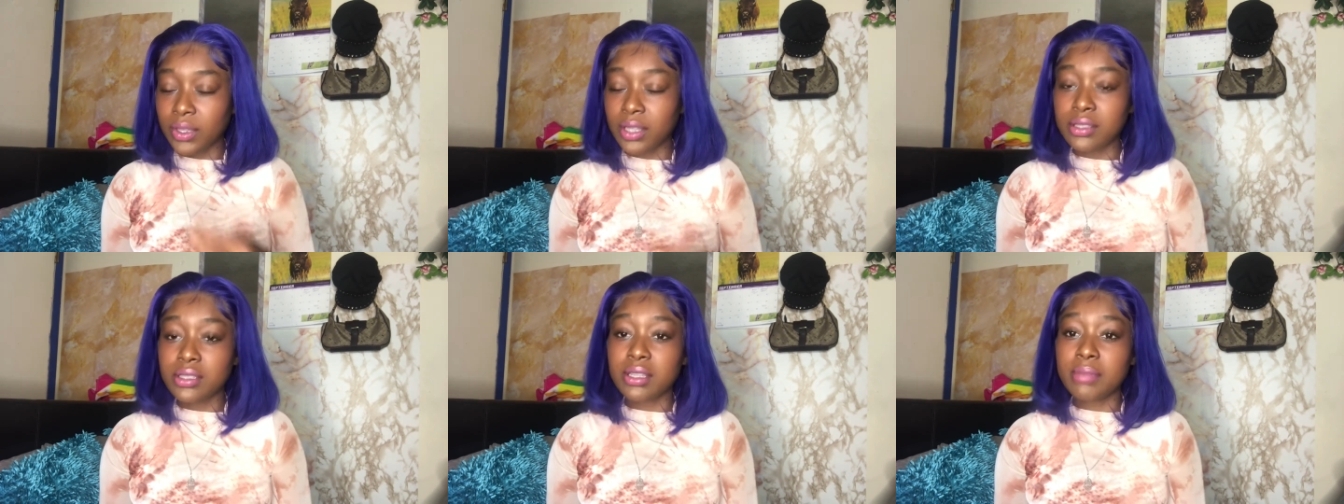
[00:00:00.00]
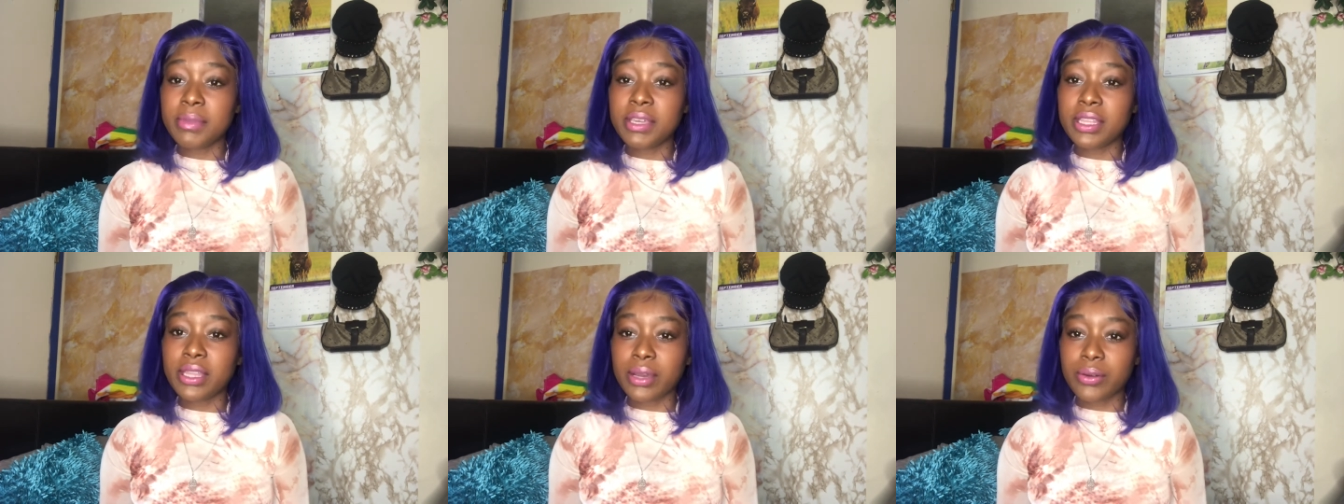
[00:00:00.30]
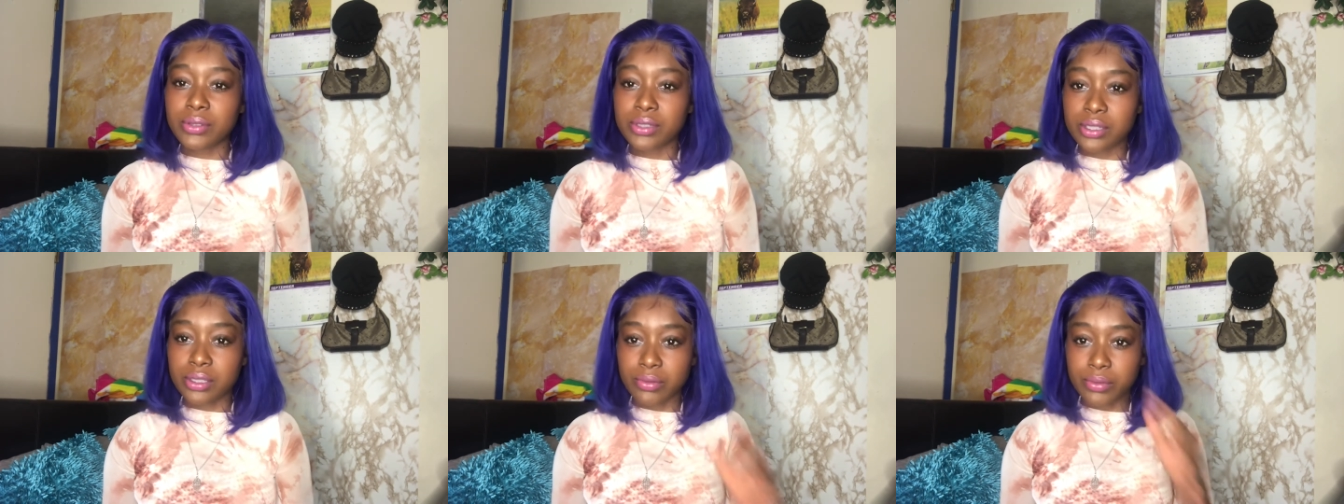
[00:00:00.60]
to me that
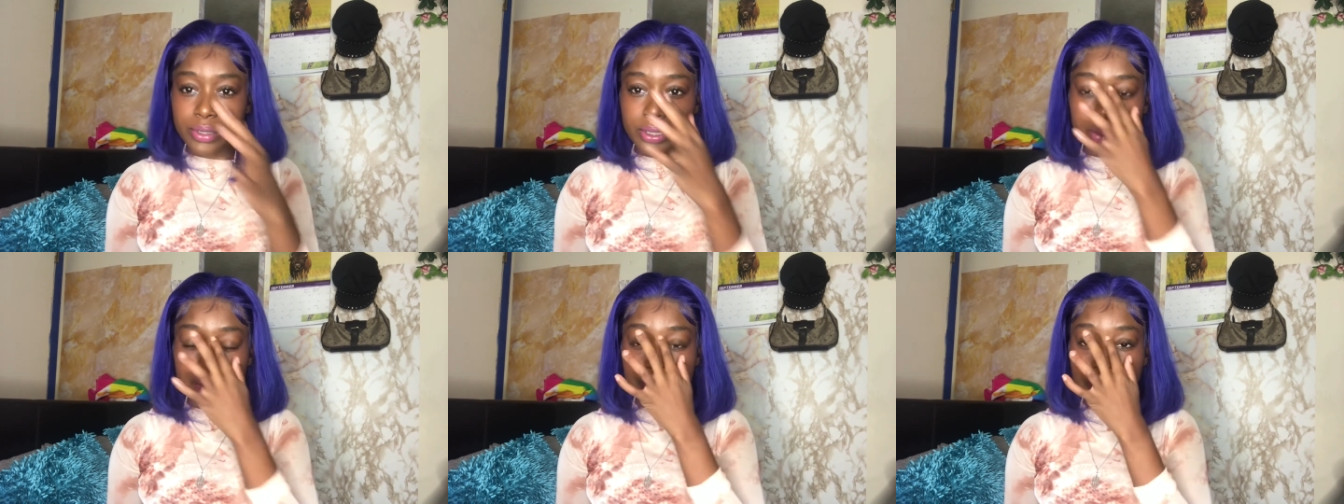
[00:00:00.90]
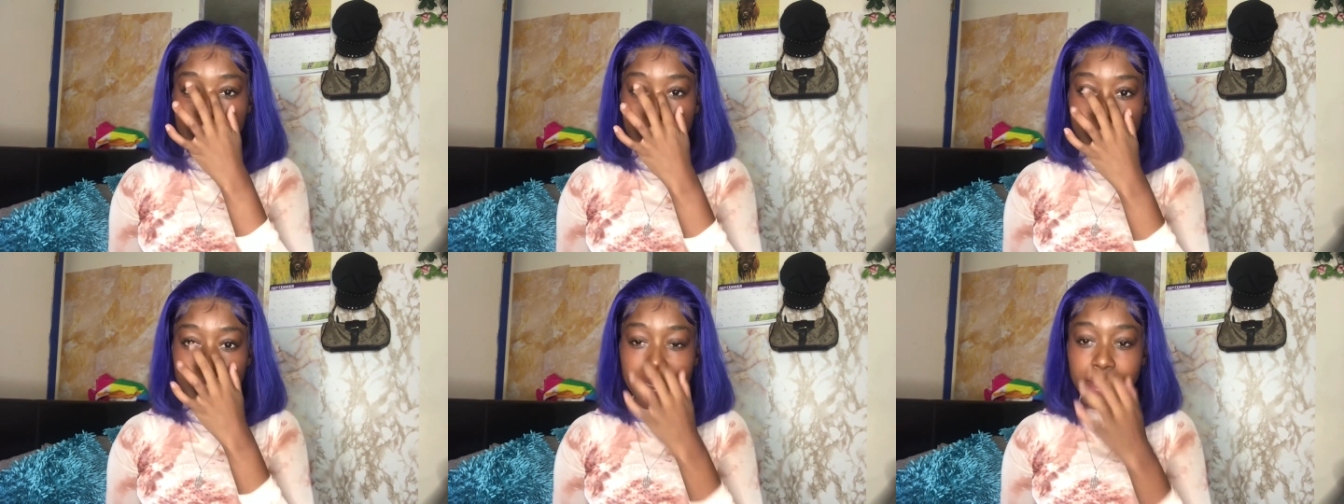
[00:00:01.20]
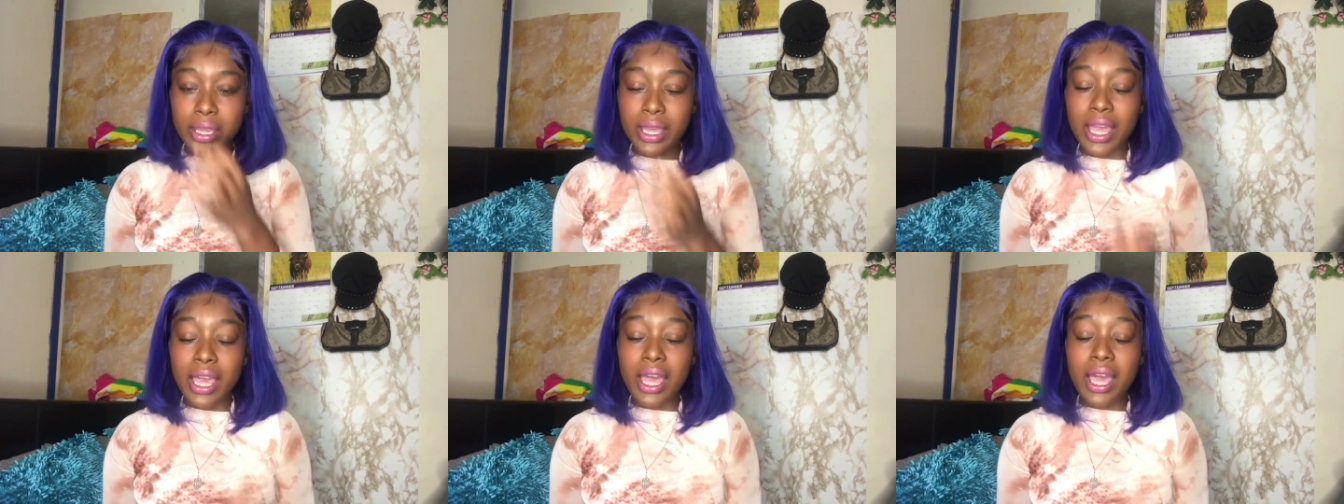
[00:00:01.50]
was just really weird
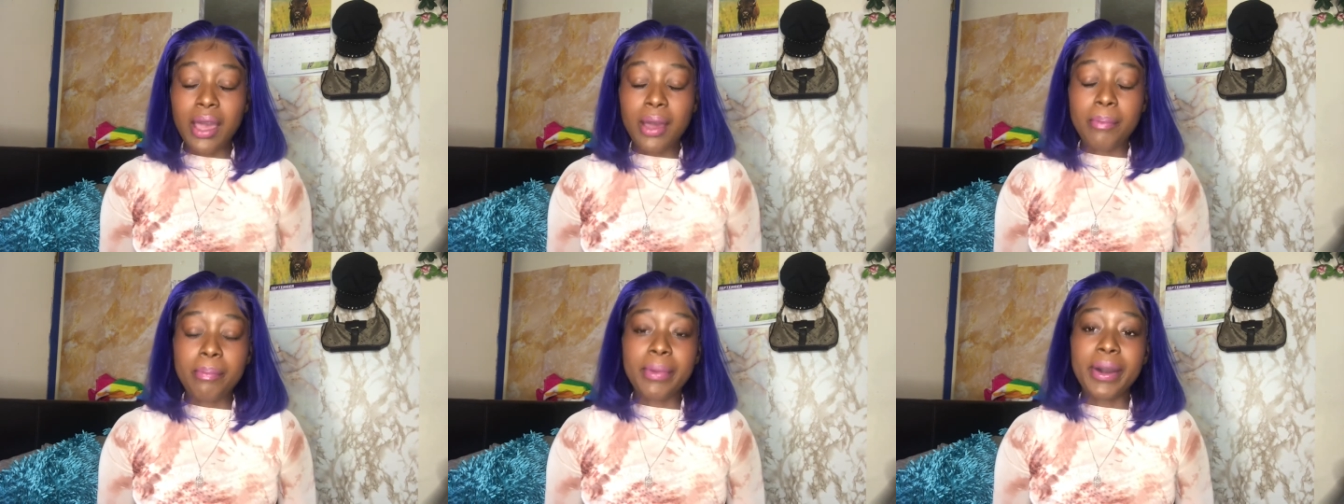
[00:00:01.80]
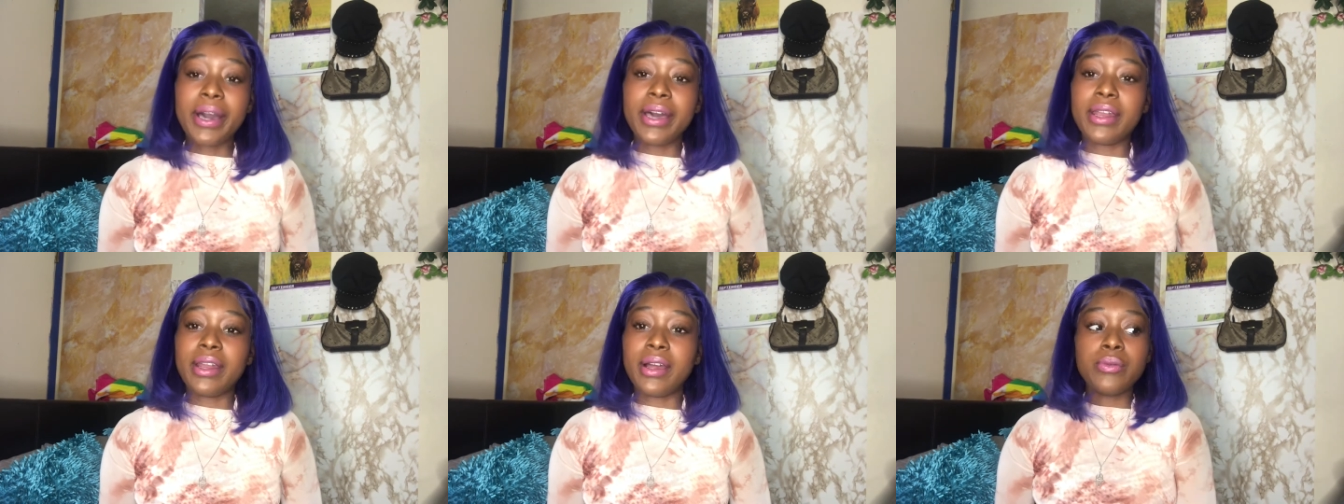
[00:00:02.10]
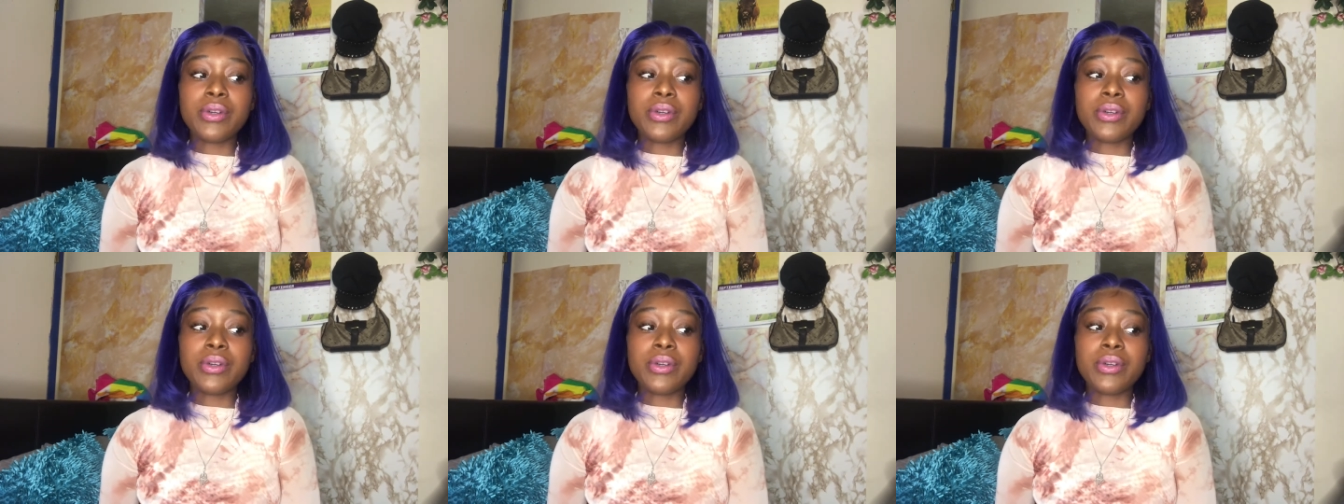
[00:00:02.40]
but uh,